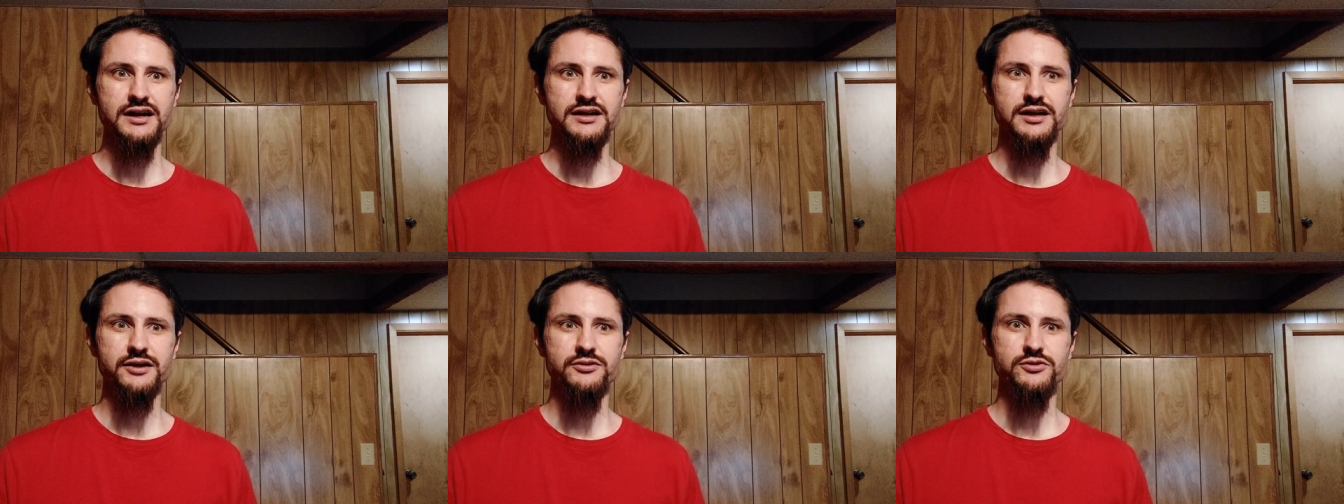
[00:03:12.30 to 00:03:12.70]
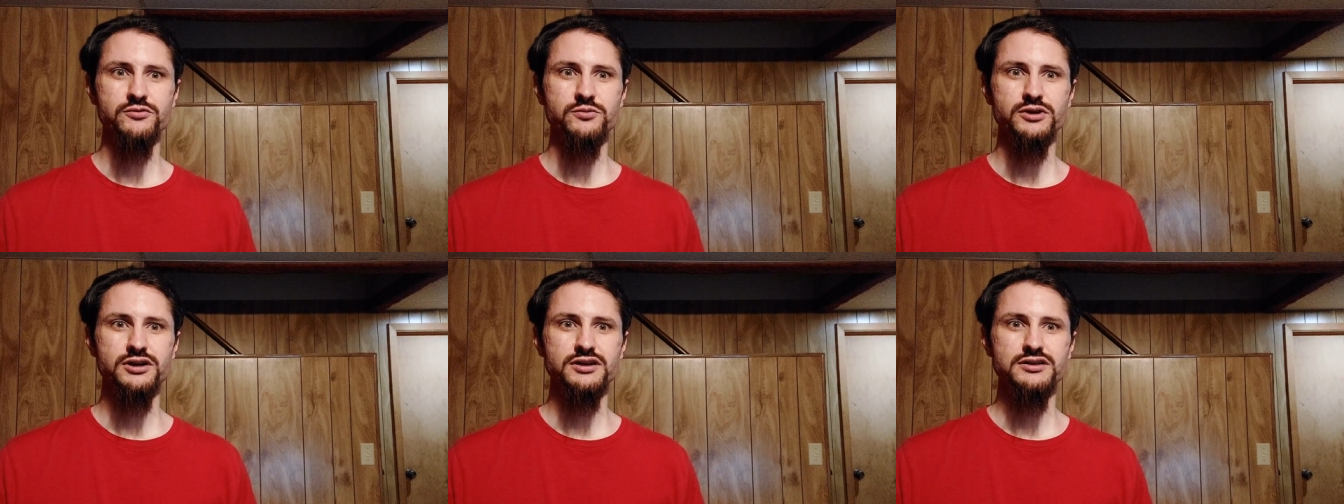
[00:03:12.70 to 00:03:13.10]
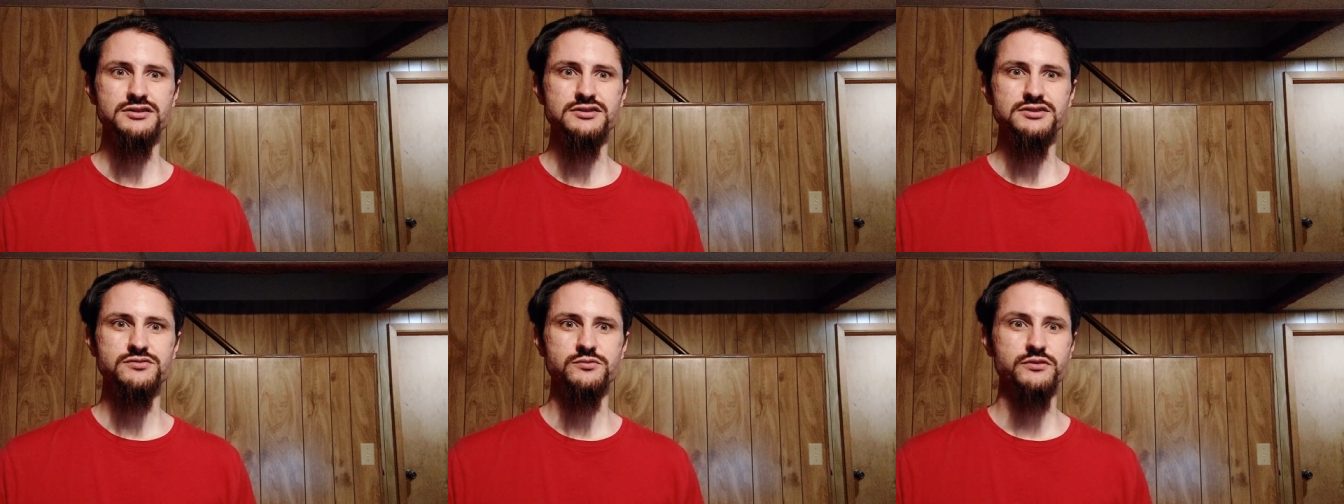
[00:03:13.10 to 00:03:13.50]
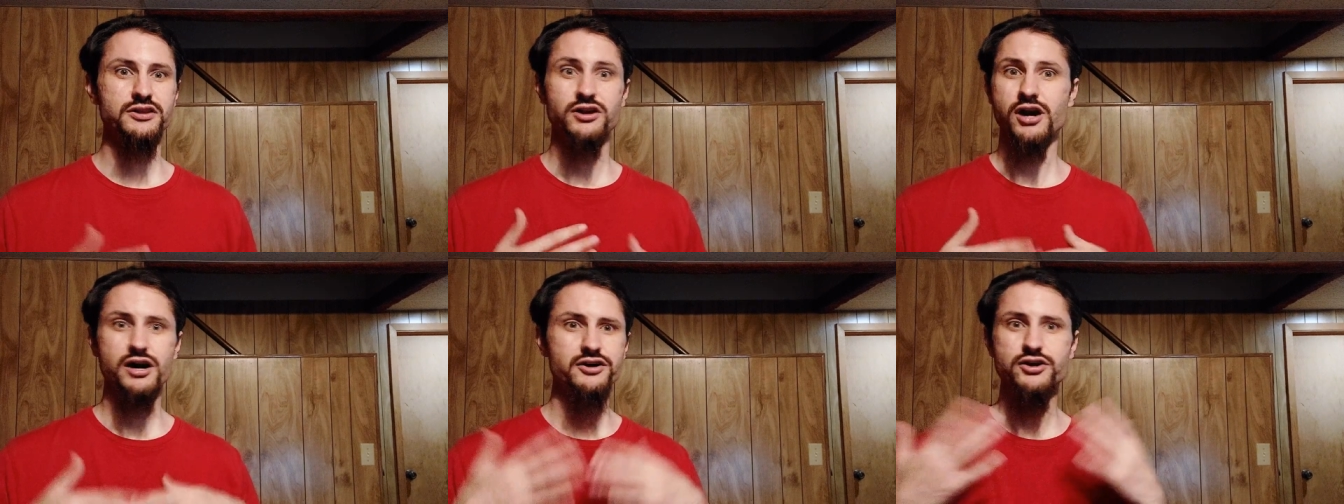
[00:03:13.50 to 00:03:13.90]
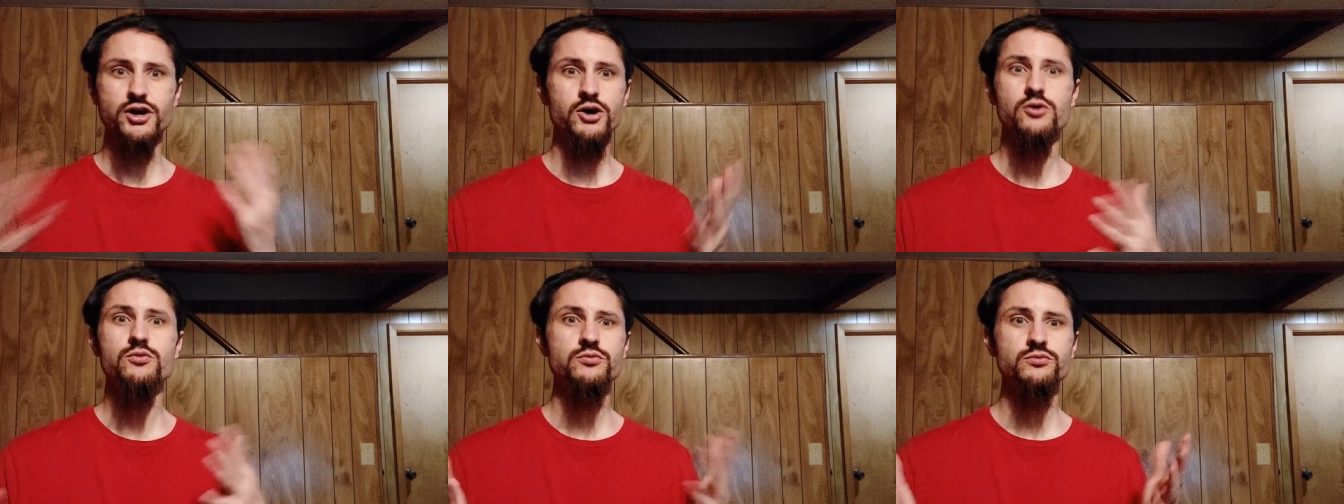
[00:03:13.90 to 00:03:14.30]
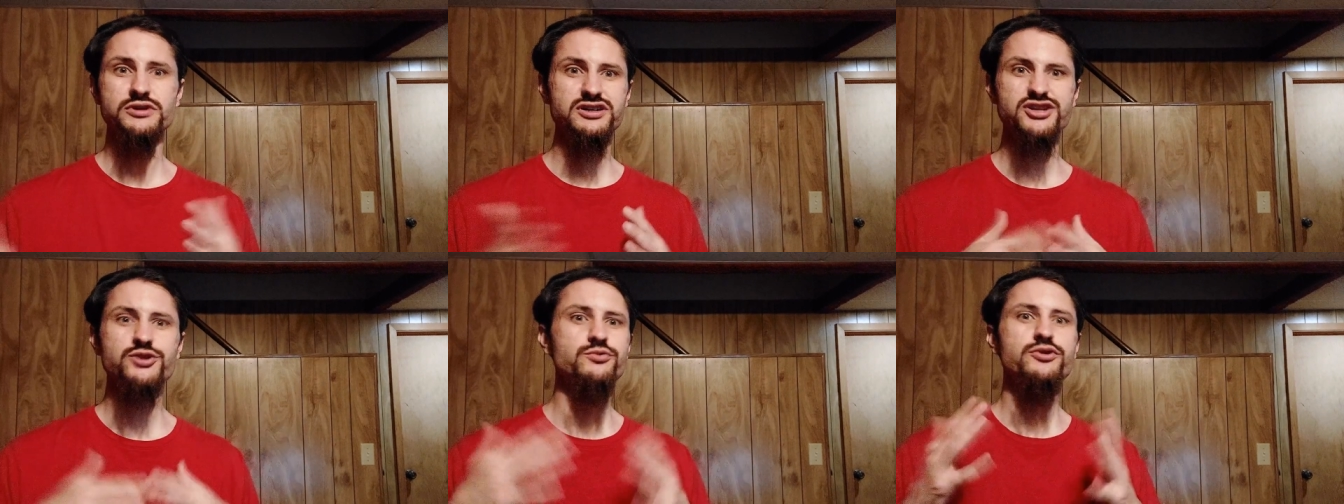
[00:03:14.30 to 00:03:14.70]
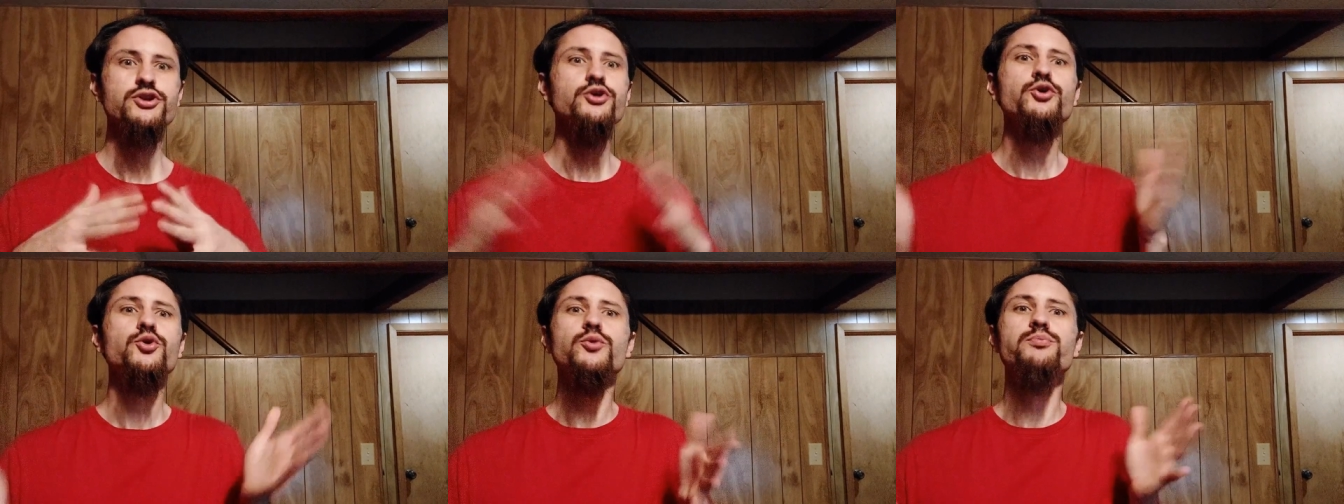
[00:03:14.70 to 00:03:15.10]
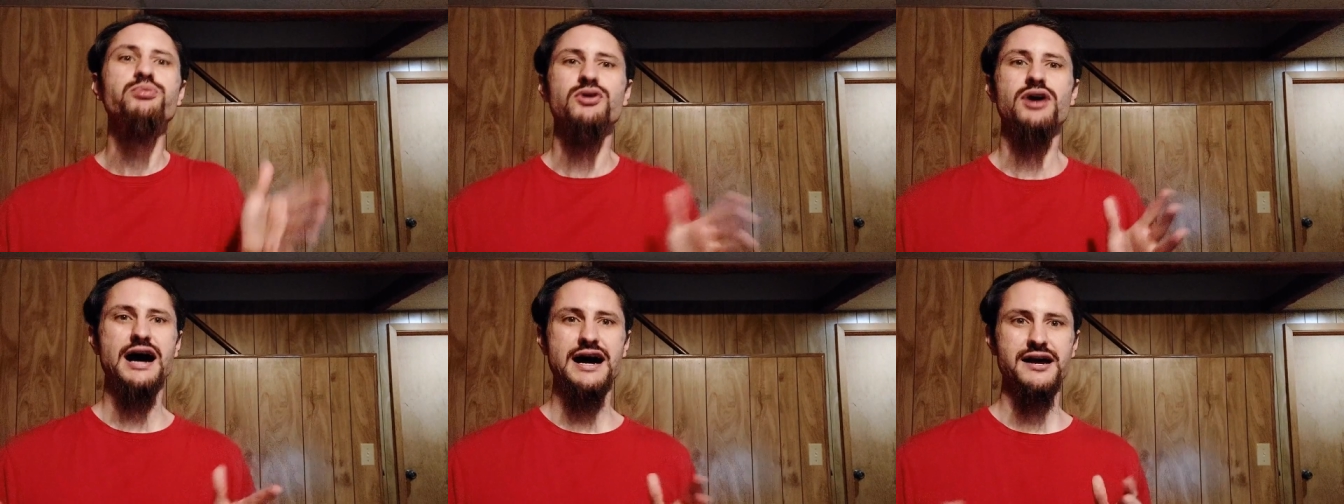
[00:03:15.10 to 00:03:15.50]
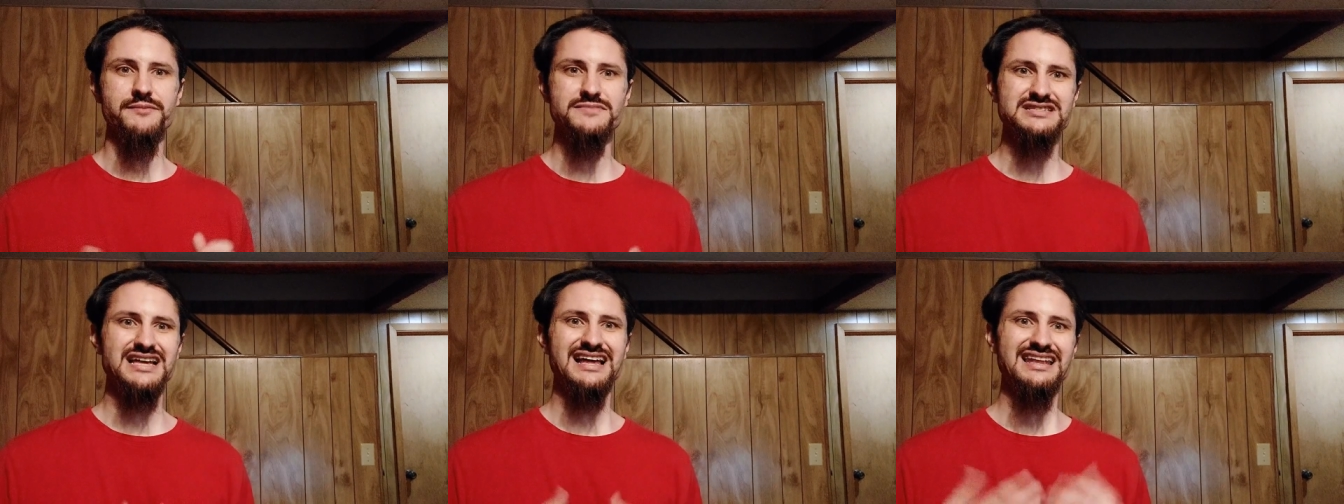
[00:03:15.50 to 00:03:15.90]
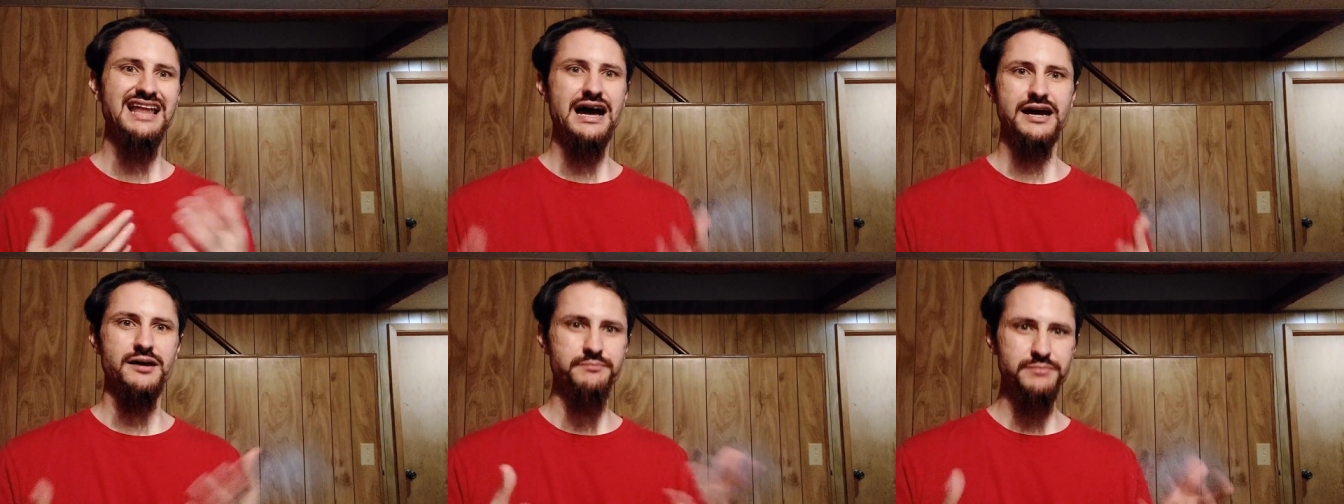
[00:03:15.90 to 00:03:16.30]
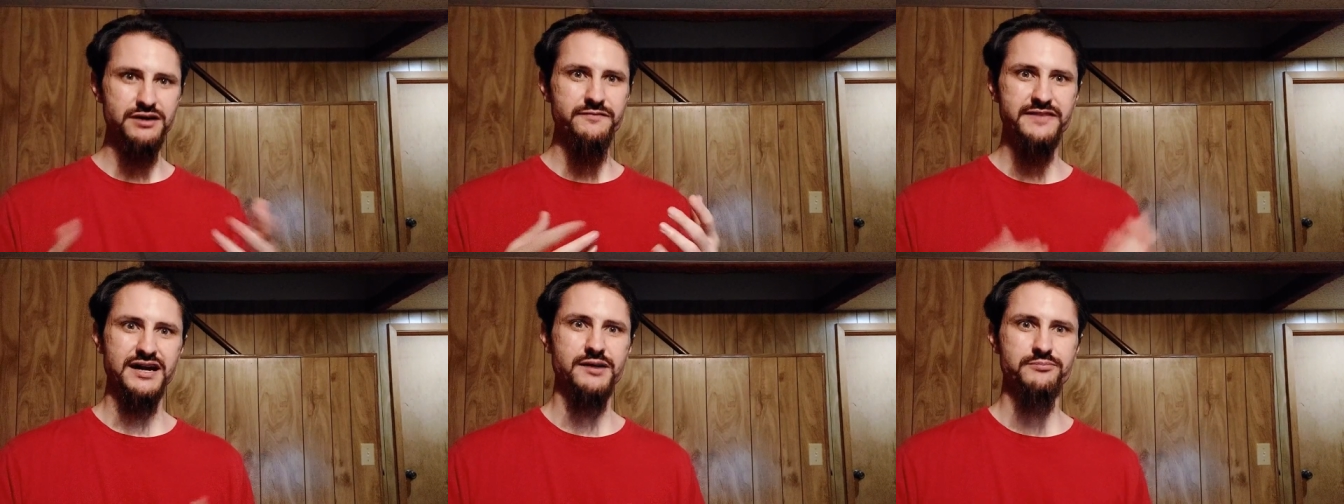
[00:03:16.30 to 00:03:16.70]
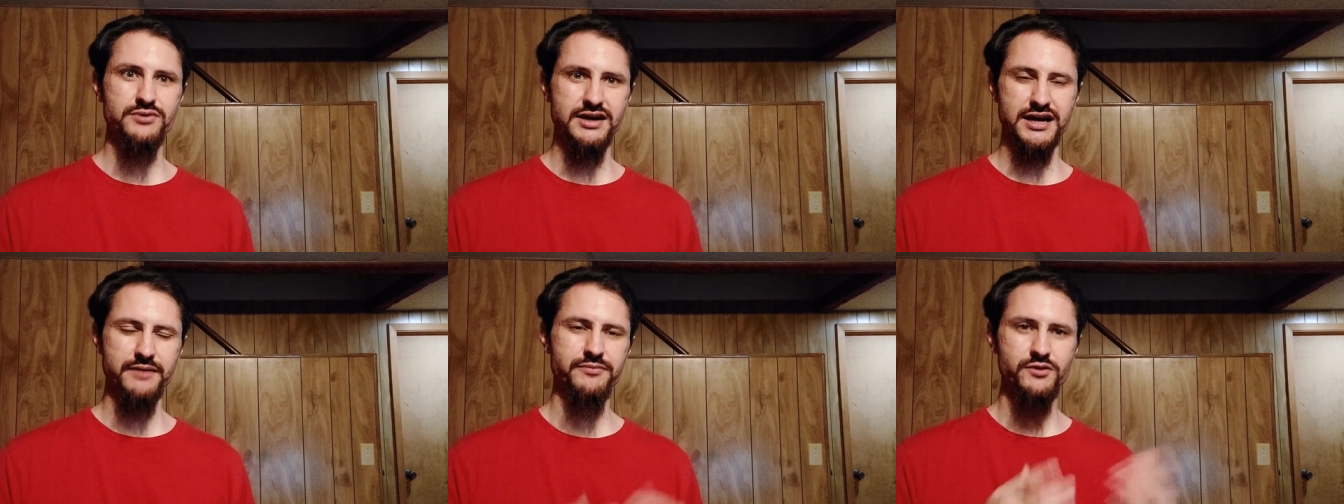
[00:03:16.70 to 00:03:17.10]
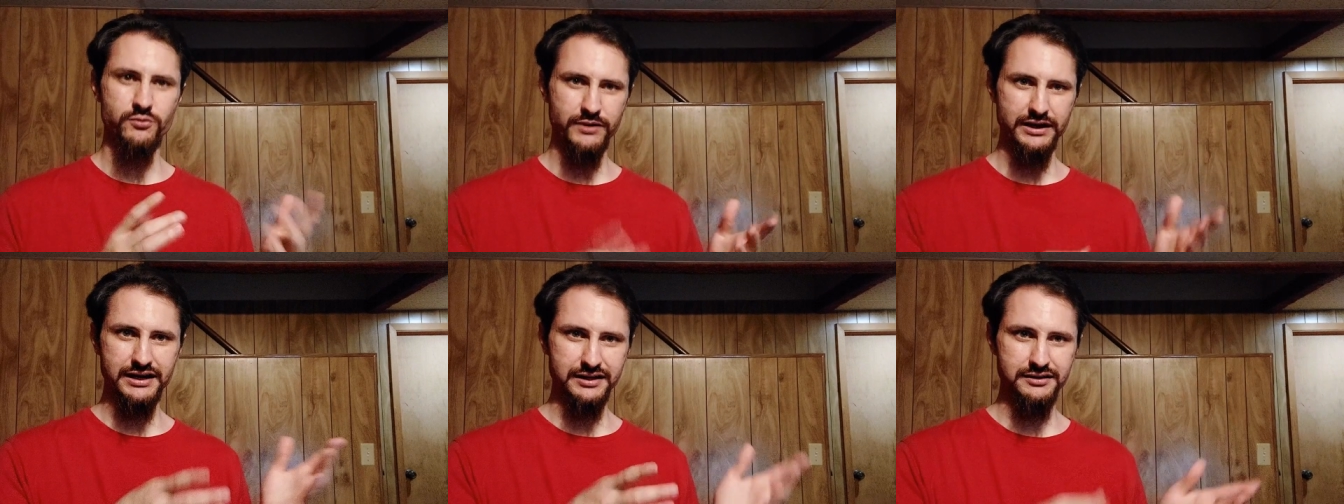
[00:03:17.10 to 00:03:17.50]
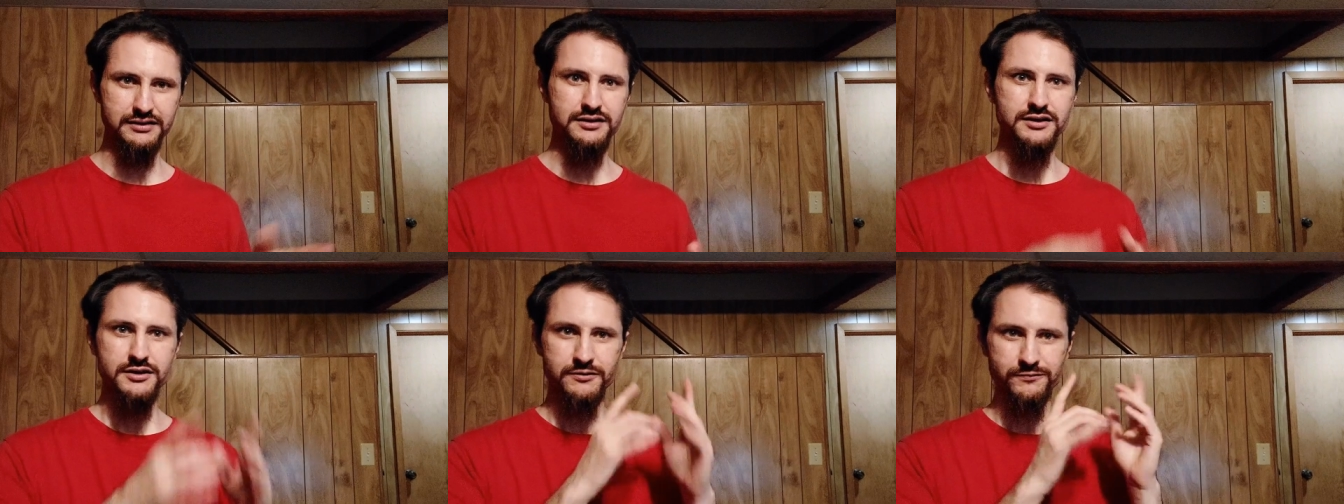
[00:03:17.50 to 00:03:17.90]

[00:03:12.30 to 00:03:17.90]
In other words, there are no new primes that lie above that prime the way